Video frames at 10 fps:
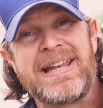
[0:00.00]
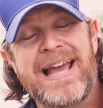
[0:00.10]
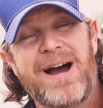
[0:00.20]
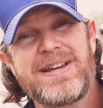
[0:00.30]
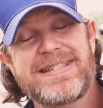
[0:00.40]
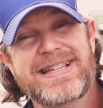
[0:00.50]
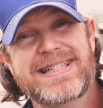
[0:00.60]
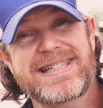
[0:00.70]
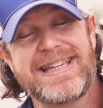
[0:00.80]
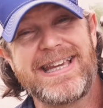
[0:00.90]
Now he's,
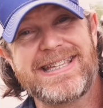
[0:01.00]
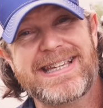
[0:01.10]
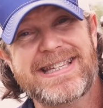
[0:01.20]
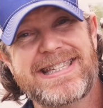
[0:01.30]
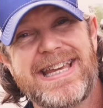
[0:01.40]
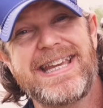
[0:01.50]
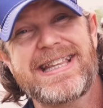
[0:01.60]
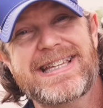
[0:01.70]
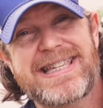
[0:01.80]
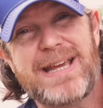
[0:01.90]
ex he's
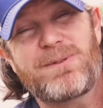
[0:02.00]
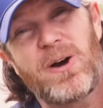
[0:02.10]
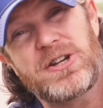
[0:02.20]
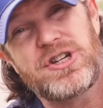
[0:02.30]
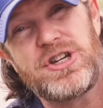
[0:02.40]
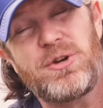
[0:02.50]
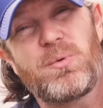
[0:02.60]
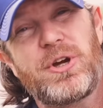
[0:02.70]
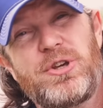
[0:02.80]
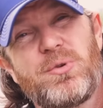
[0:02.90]
extending the same question to you.
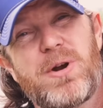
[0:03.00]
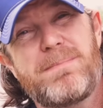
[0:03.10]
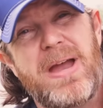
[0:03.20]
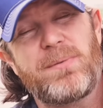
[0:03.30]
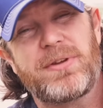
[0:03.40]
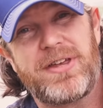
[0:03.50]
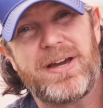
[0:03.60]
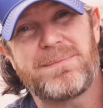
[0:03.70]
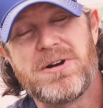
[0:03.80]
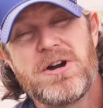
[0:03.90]
Will you remain with
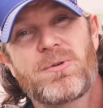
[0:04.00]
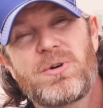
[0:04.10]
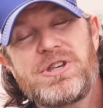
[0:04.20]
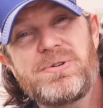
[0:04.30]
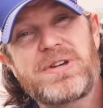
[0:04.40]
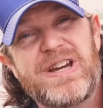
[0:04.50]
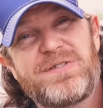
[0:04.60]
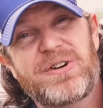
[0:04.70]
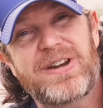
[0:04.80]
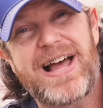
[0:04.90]
him? Will you
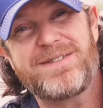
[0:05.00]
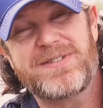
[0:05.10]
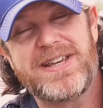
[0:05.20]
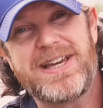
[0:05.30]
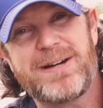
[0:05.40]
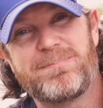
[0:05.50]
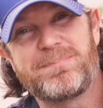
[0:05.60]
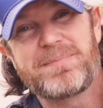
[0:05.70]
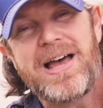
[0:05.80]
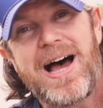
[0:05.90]
give your life to him?
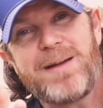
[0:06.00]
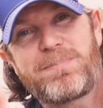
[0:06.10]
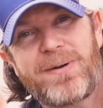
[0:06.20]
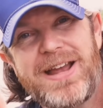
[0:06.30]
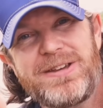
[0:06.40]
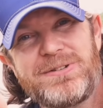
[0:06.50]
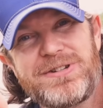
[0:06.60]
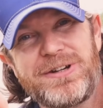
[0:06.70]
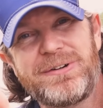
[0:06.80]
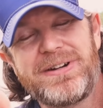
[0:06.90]
I pray you
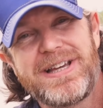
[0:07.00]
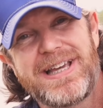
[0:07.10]
do.